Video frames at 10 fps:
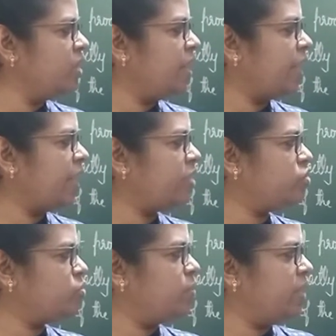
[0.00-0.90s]
H
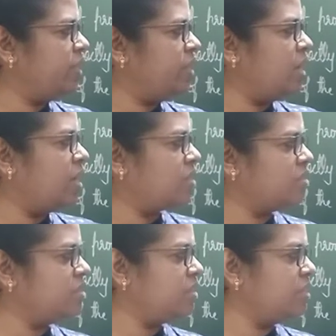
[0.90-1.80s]
by
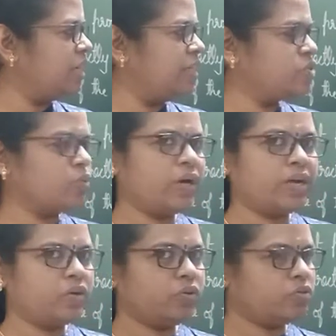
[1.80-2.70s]
RT. I square,
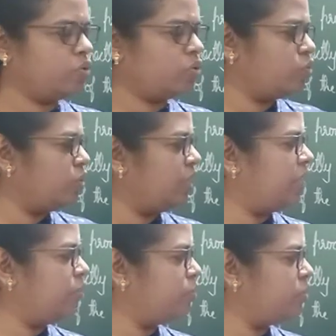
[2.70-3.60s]
no, so root I
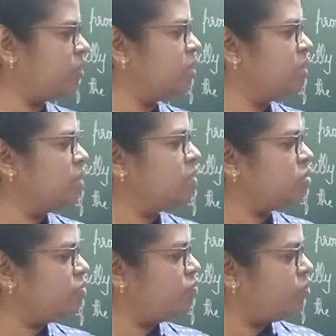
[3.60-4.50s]
have put. So
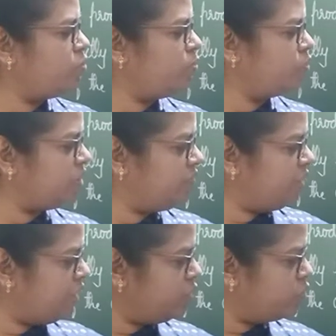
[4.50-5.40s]
if you put the
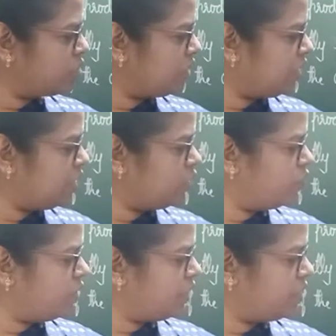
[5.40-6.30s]
values here, you
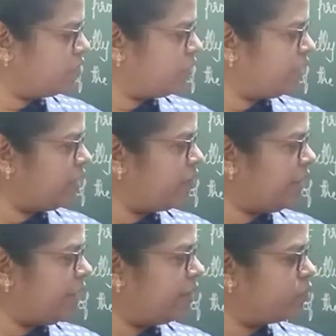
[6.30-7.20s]
will get 5
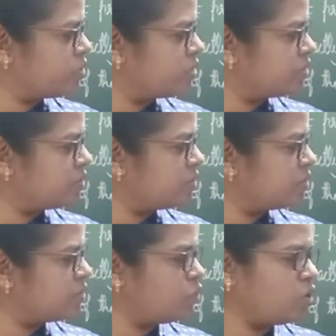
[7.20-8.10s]
amps.
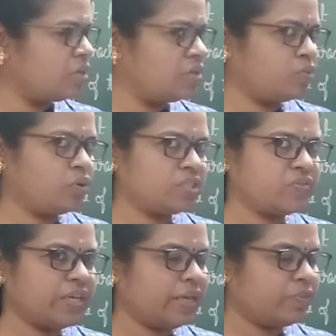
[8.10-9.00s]
What is 5
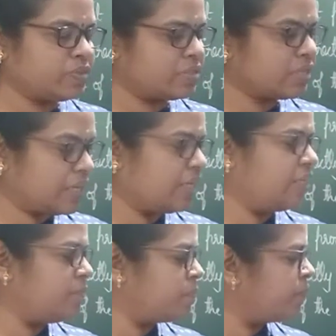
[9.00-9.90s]
amps? Current.
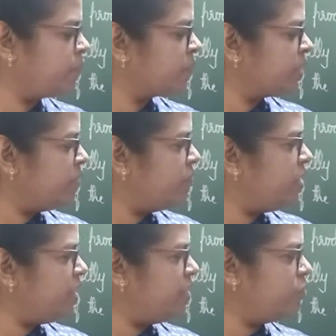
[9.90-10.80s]

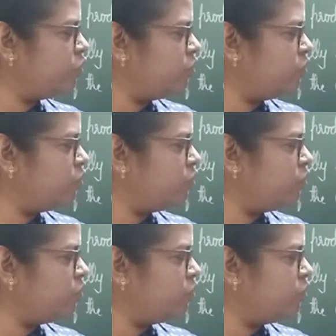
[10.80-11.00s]
V, you know,